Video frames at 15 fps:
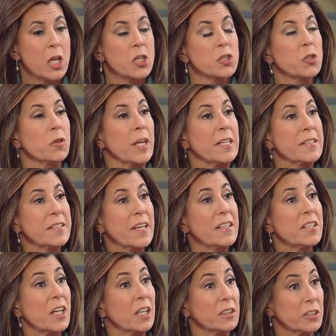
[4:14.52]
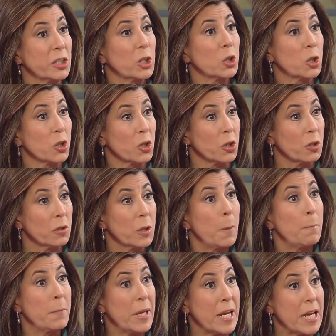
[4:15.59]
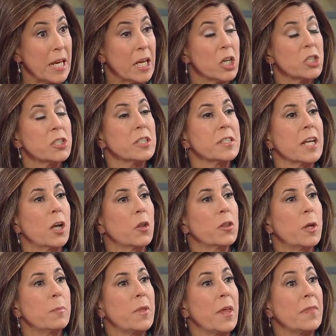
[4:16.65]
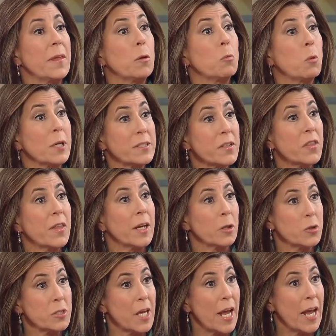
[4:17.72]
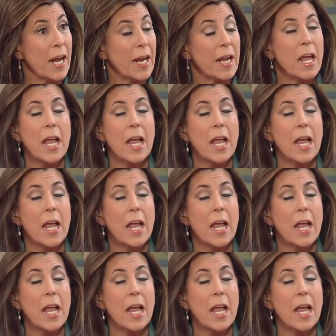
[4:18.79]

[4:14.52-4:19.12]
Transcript: So they sent a little girl, me, wow. to tell them that it wasn't their day.